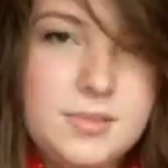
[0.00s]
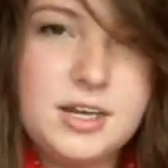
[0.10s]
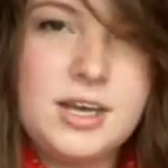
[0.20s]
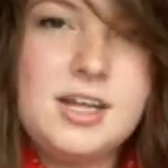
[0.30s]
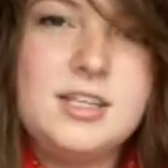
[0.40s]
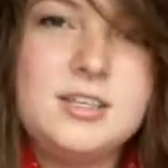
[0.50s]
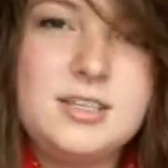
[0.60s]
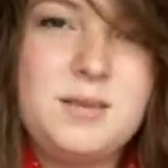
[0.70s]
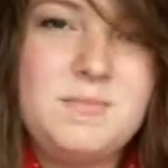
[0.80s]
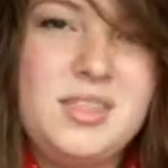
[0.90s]
They're kind of the
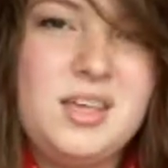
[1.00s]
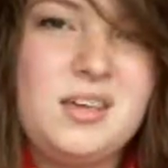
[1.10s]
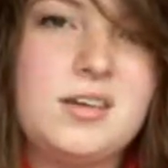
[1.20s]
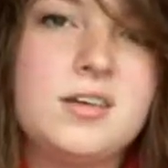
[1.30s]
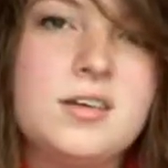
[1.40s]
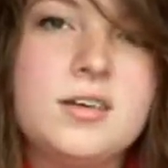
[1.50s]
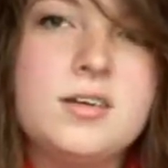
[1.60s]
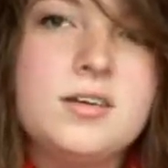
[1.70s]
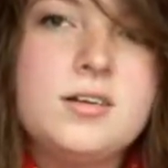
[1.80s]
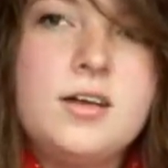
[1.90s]
same thing.
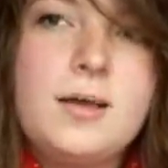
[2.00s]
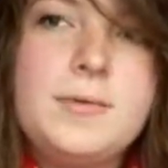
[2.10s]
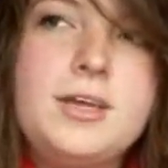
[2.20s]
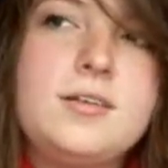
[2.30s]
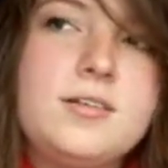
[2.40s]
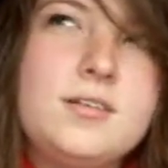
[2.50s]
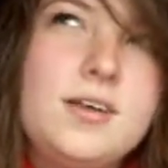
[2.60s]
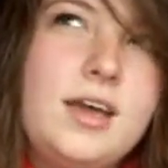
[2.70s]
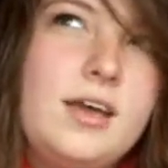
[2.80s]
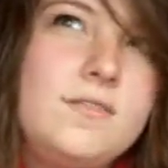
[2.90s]
I mean,
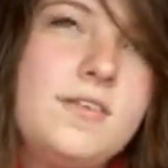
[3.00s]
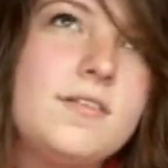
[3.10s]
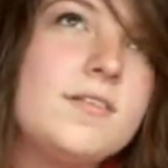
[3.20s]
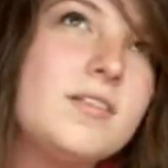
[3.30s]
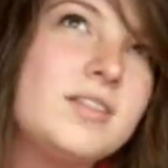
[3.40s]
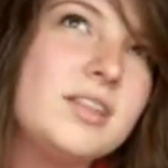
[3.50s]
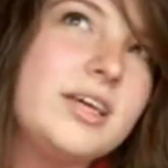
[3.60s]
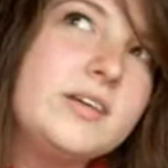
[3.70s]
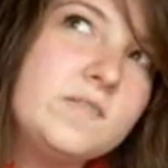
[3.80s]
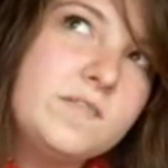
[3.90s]
I've
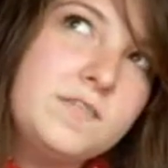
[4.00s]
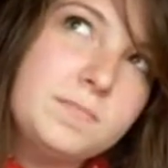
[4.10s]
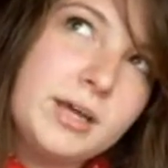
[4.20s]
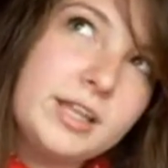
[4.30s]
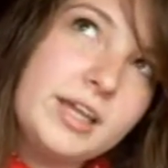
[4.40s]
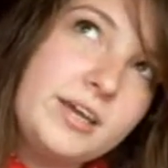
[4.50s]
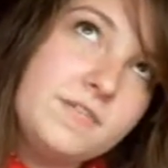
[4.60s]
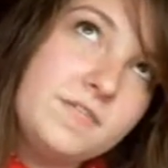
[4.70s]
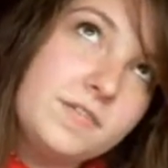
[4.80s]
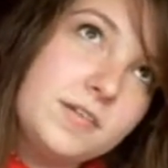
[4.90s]
lived my
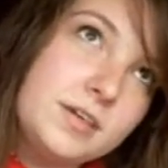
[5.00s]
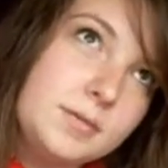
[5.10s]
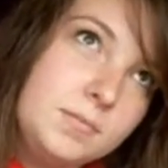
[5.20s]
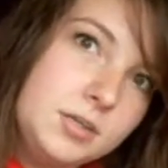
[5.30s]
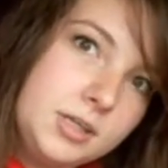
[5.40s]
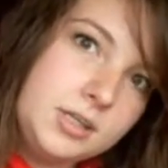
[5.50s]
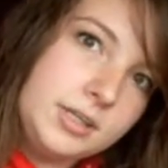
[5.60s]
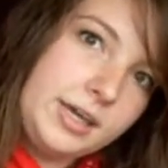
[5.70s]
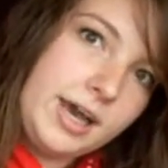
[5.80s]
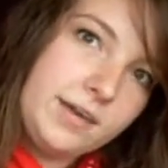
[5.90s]
life
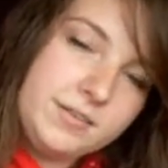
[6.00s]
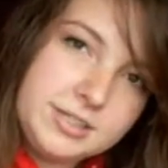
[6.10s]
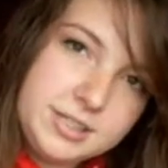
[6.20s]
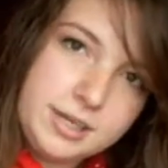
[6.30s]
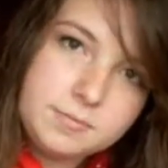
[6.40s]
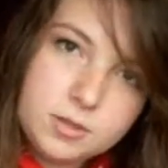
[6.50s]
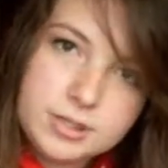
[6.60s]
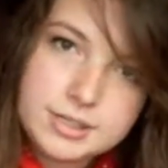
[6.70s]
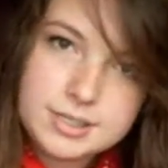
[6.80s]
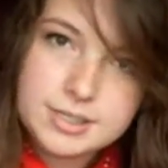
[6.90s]
completely, obviously. I'm
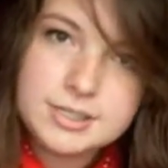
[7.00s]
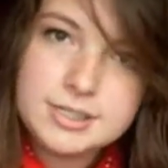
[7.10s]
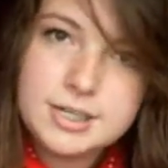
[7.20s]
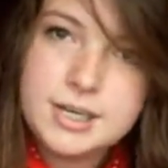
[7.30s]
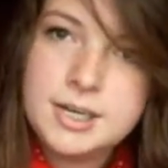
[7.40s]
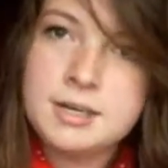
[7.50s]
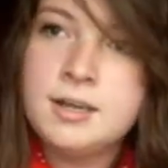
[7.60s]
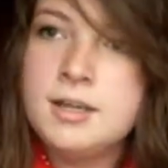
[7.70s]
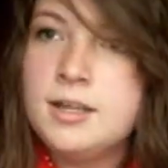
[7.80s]
only 16.